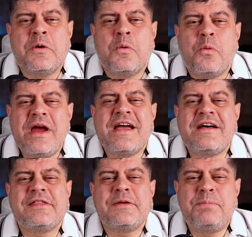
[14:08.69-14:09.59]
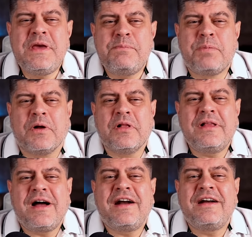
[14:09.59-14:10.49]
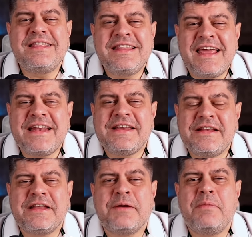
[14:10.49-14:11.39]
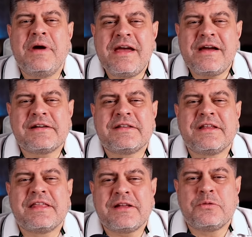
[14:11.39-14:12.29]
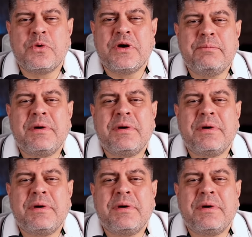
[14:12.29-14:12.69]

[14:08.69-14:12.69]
we are the people are letting them act that way,